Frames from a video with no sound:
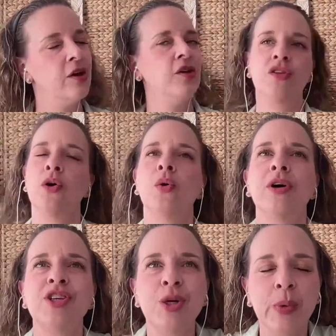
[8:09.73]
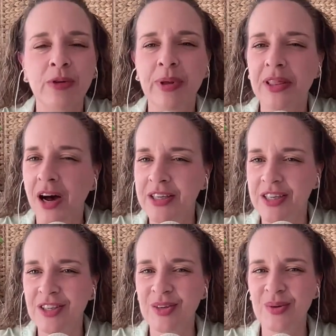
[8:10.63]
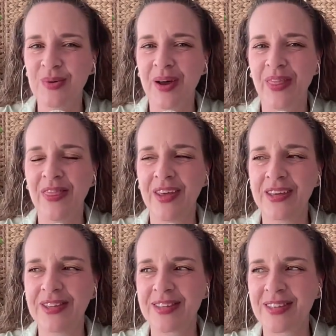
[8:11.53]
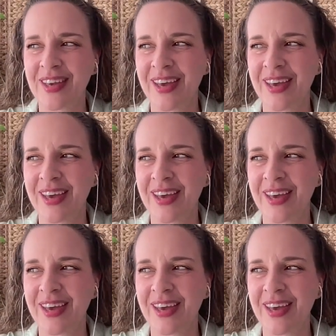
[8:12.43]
So she would have been locked into this